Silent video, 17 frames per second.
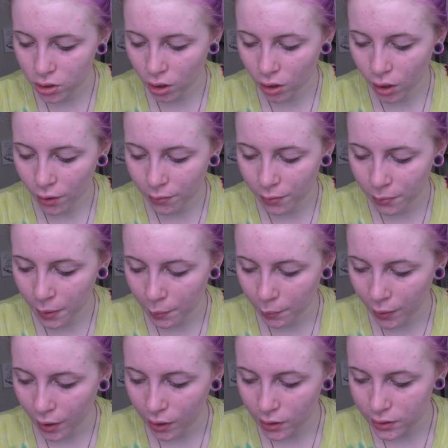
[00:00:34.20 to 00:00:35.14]
start off with my
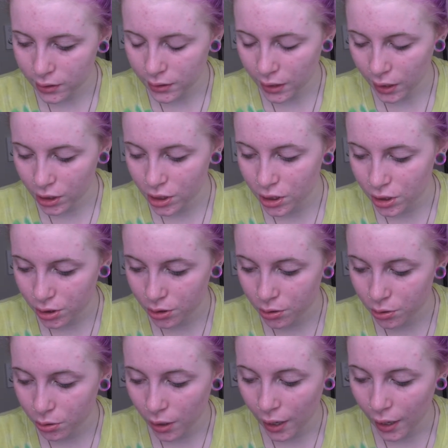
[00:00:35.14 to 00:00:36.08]
brows because I actually
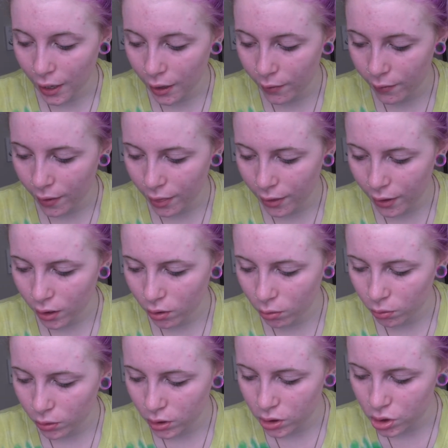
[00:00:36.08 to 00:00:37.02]
do have, I think,
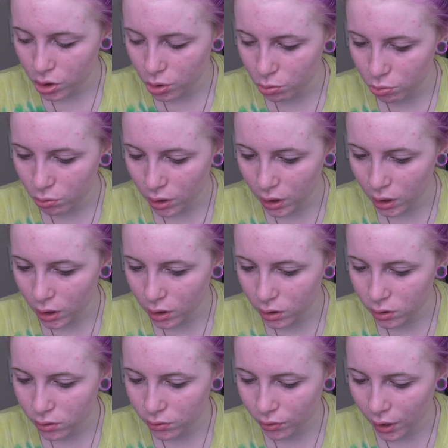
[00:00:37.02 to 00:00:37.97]
only 2
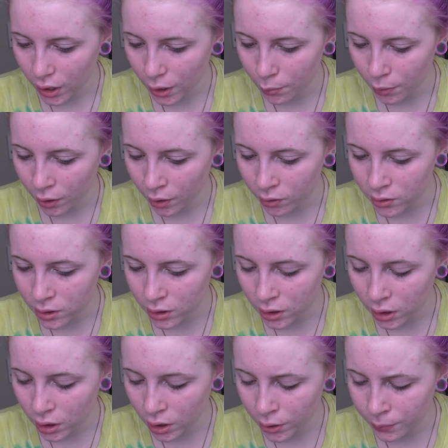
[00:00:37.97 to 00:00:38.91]
things for eyebrows in
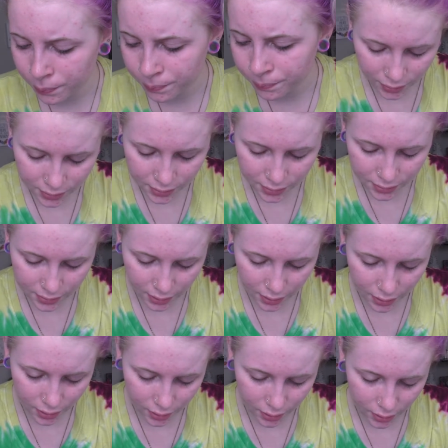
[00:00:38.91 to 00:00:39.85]
here. This is
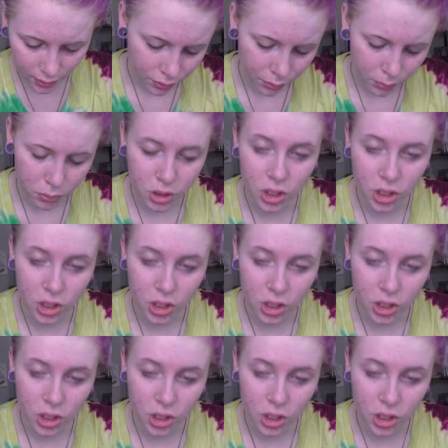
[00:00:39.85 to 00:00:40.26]
from